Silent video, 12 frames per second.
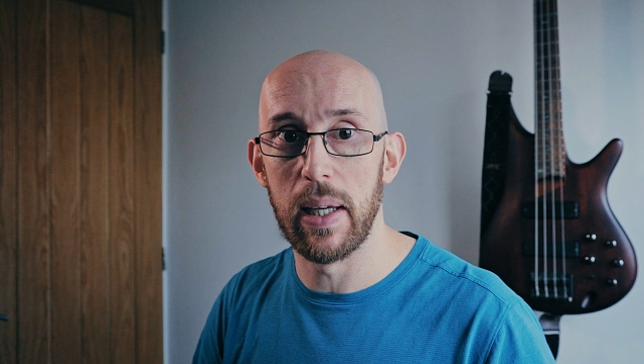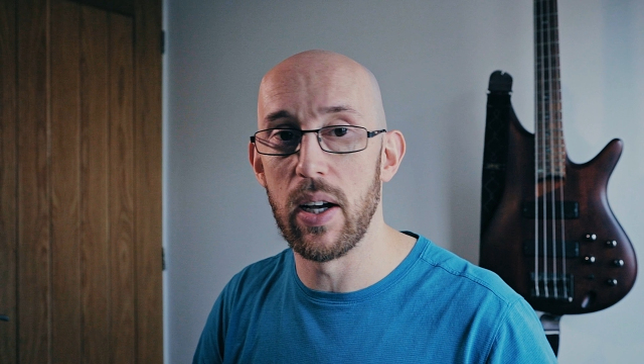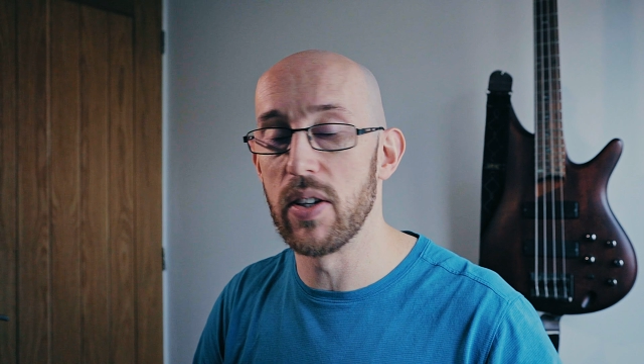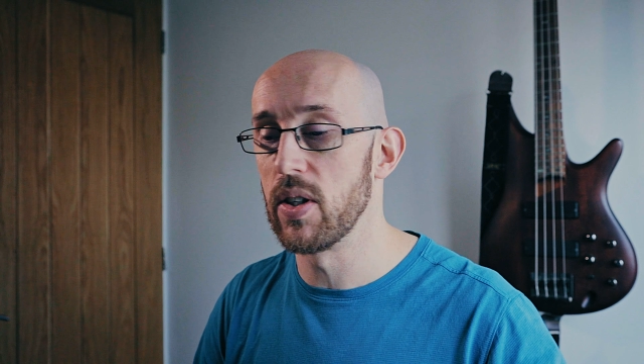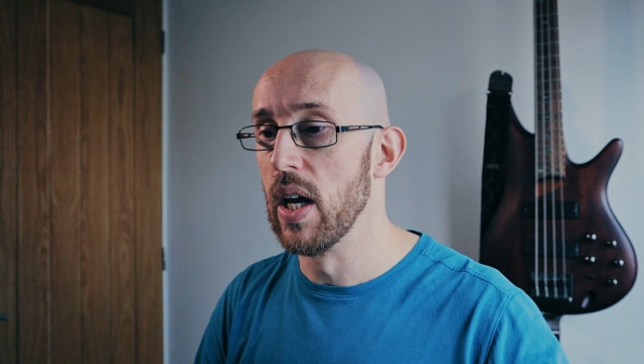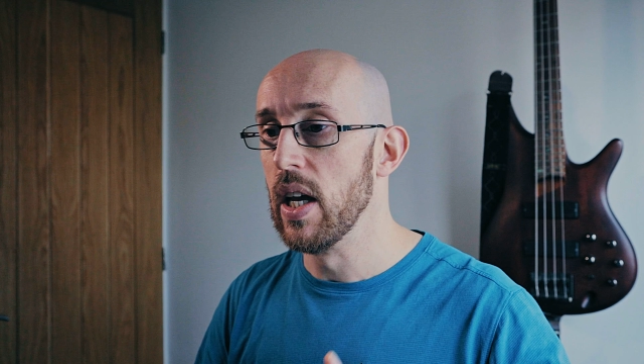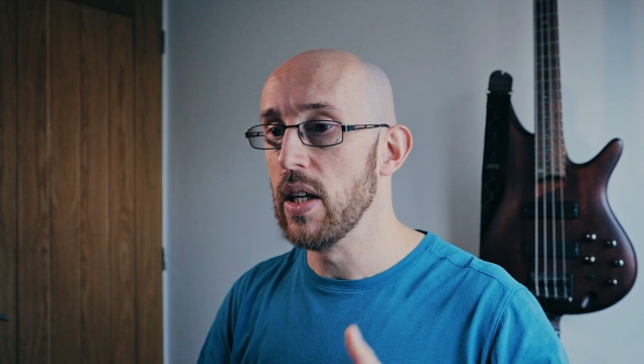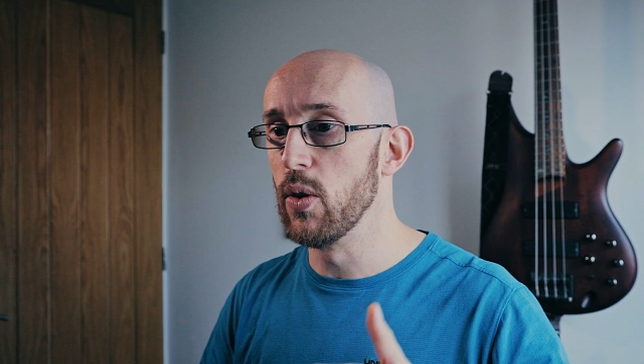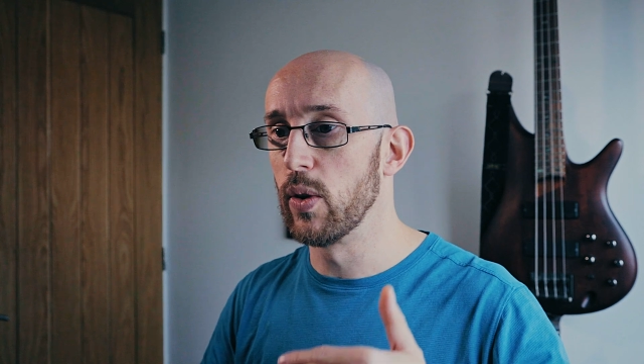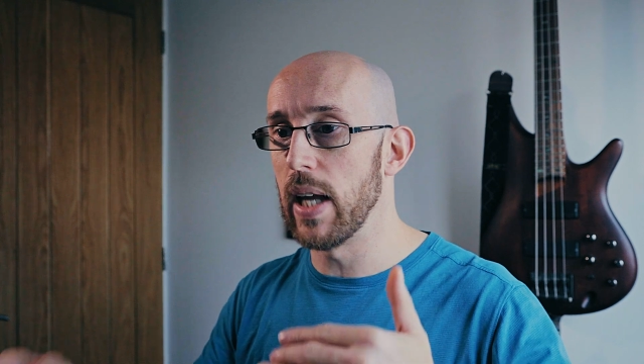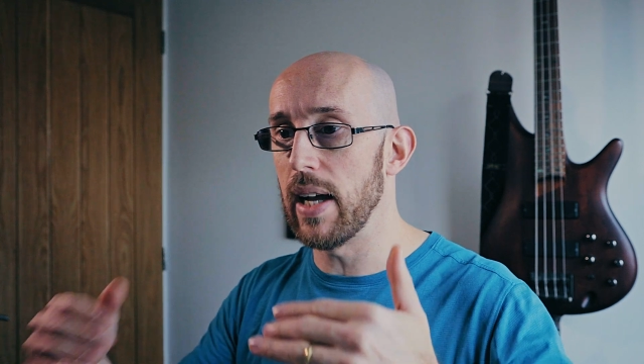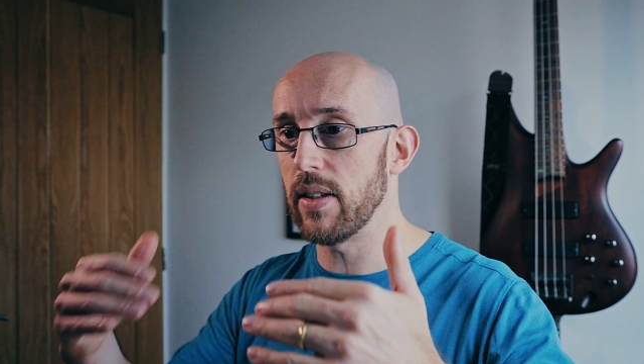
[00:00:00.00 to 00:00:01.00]
because
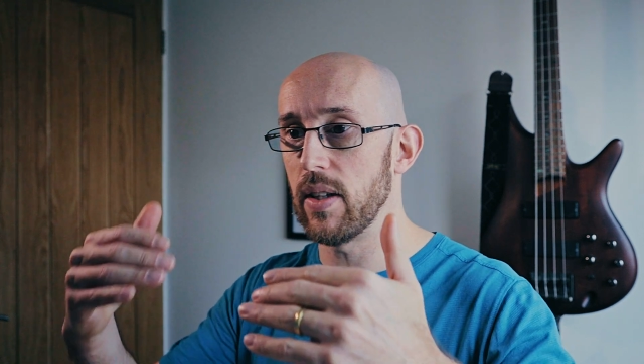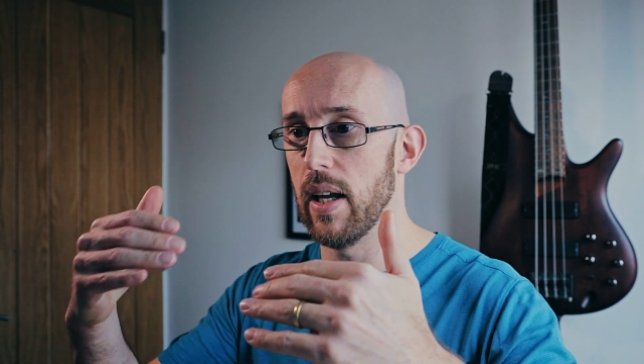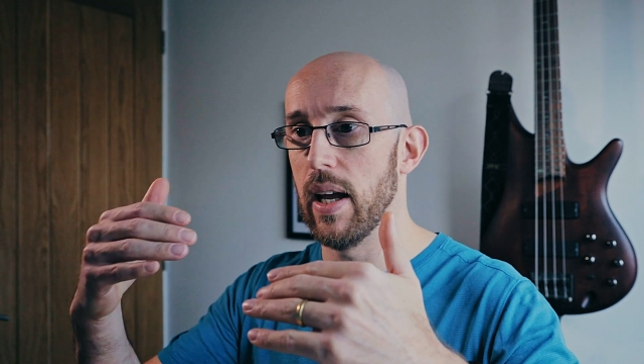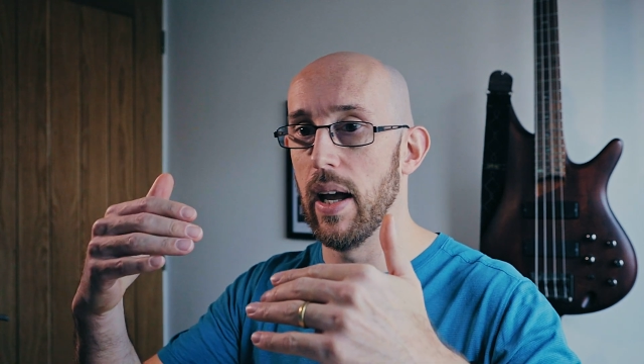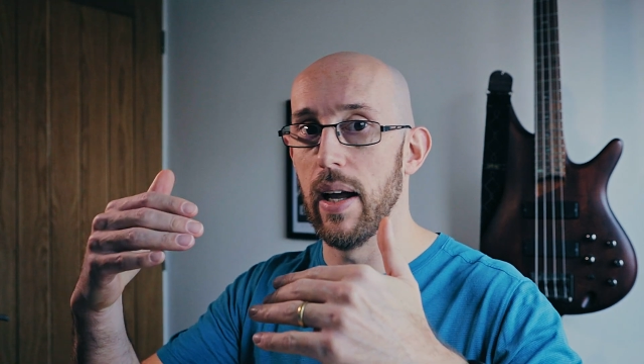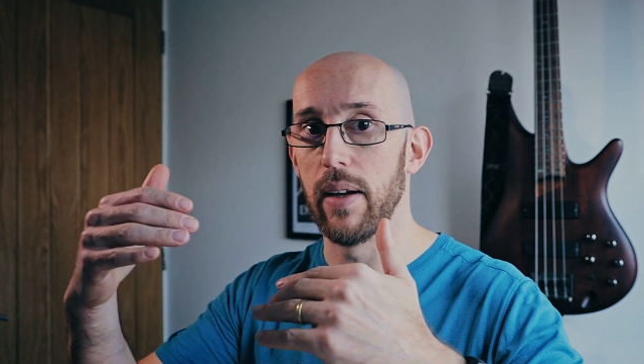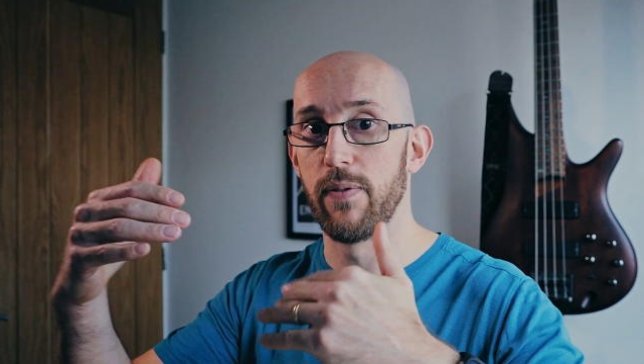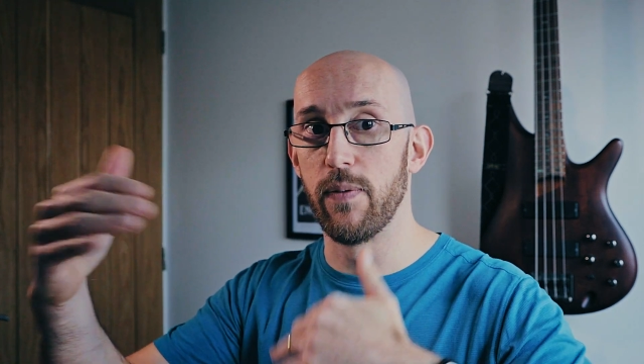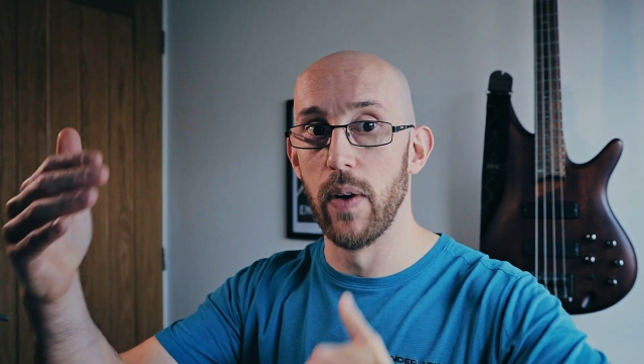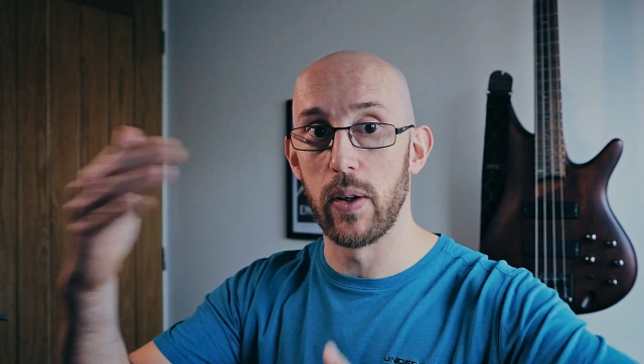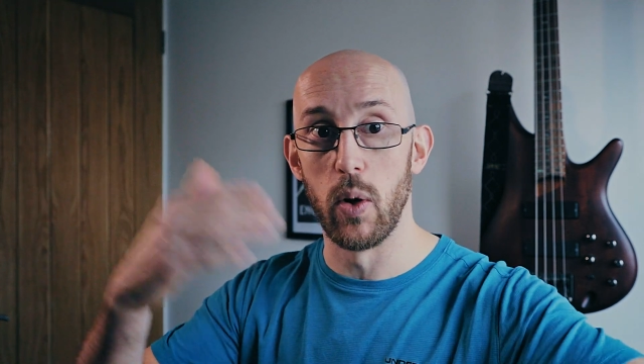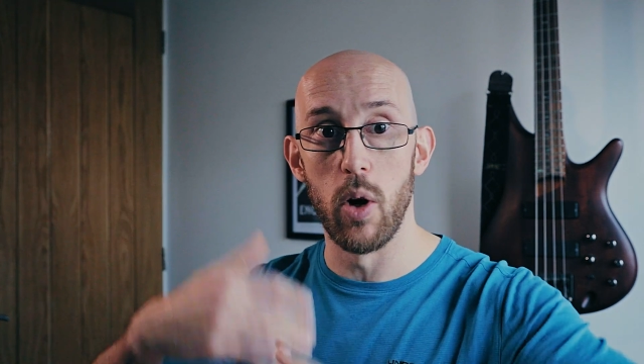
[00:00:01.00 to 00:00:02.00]
you'll get a
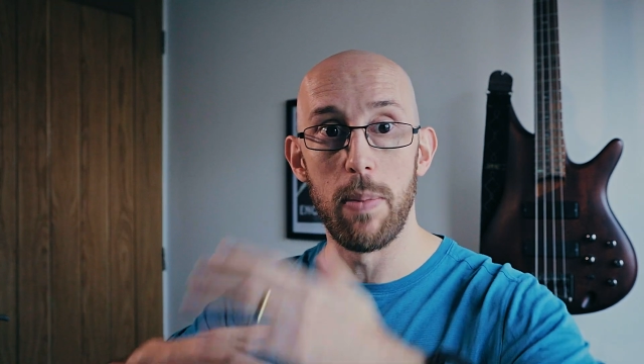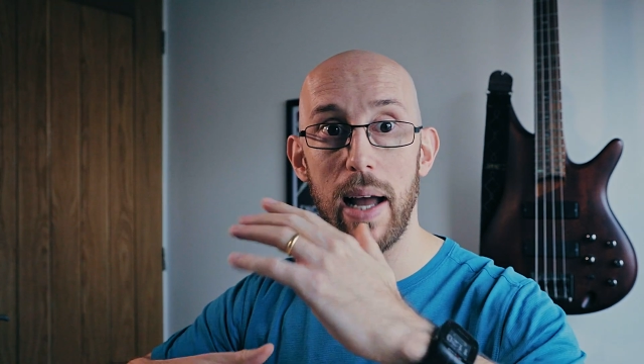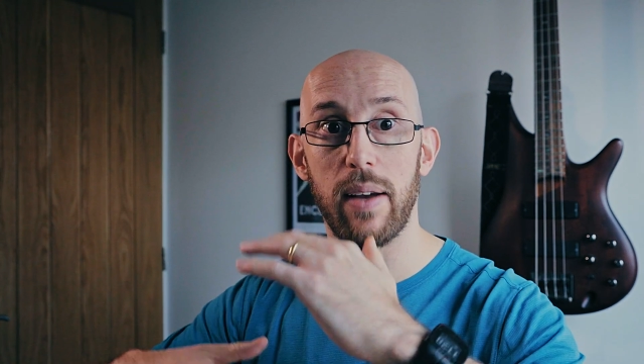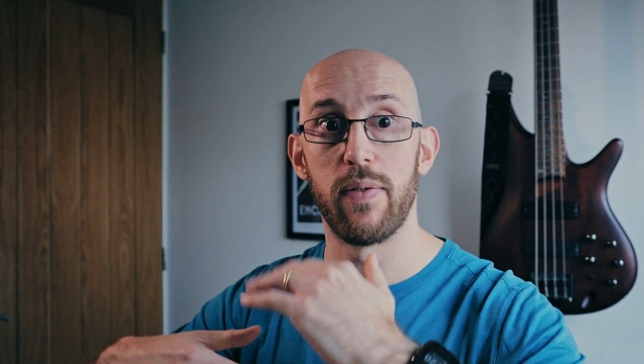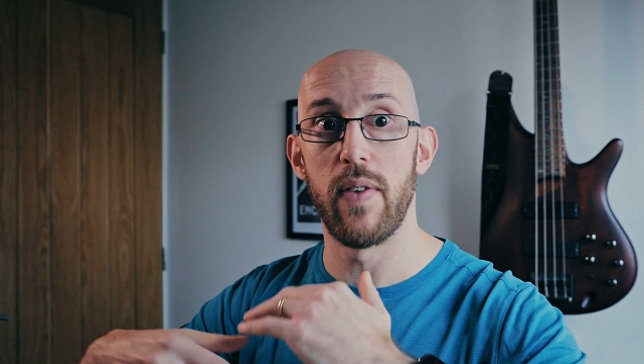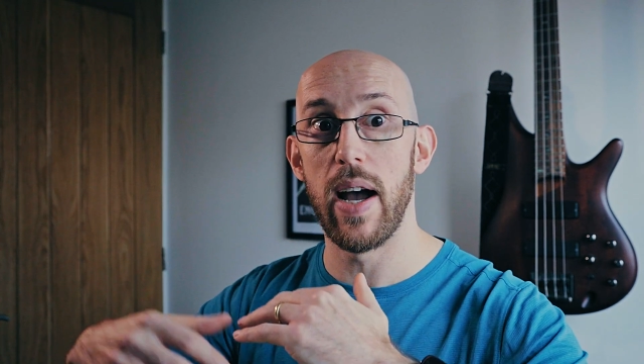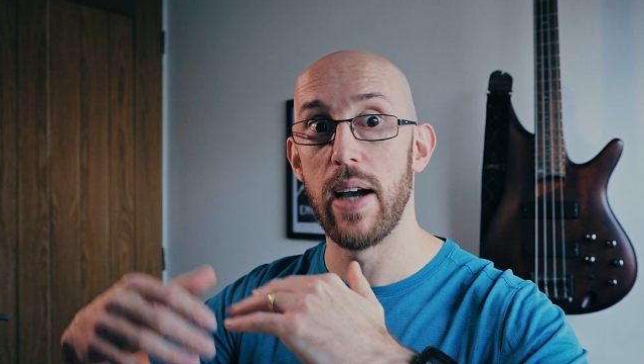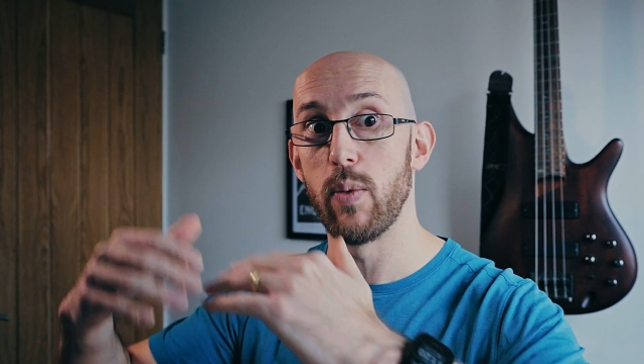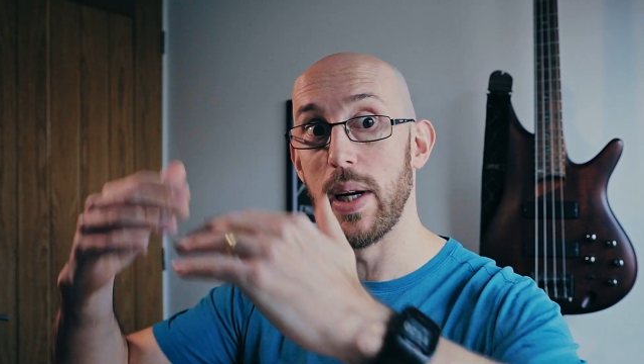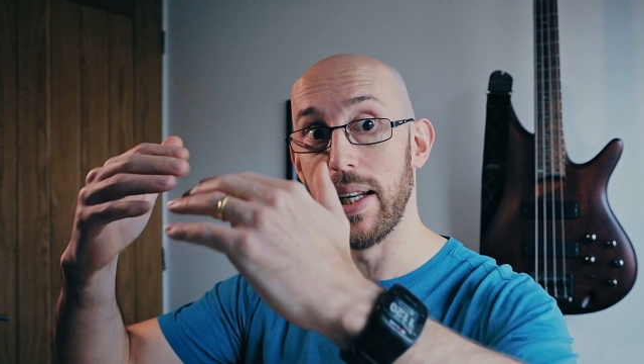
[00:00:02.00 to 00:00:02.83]
callback fired